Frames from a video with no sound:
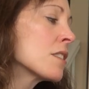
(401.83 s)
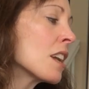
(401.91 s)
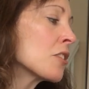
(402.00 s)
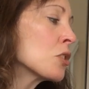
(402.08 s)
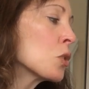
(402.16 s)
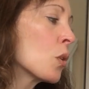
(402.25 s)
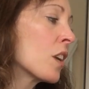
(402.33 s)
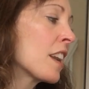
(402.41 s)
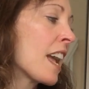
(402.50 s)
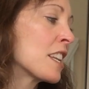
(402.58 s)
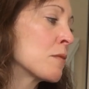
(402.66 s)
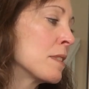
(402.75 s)
Dr.
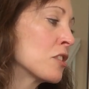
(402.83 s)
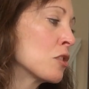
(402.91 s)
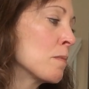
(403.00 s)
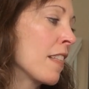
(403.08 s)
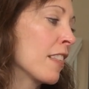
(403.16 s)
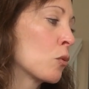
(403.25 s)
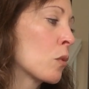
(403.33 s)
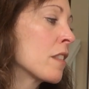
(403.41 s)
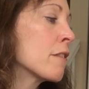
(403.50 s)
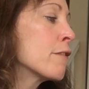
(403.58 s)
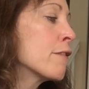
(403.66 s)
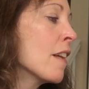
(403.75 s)
Gord and Mr. Mellon were
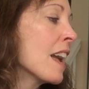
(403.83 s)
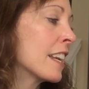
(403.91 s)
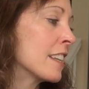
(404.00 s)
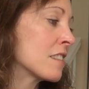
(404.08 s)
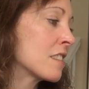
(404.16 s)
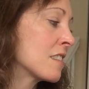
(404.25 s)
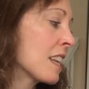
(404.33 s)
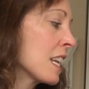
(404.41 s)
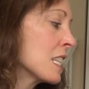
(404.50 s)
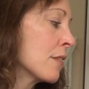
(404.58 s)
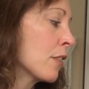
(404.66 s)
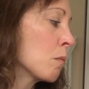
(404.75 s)
the finest
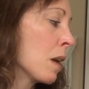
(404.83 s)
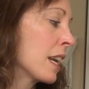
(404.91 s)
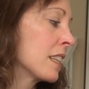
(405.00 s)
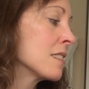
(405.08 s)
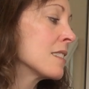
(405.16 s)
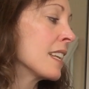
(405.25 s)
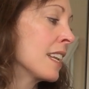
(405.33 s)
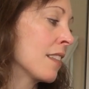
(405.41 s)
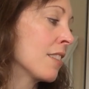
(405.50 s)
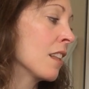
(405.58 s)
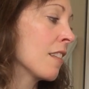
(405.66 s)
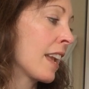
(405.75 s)
scientific minds
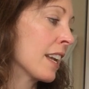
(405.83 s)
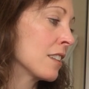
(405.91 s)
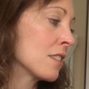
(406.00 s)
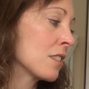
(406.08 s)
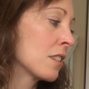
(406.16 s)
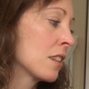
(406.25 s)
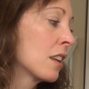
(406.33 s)
in the land.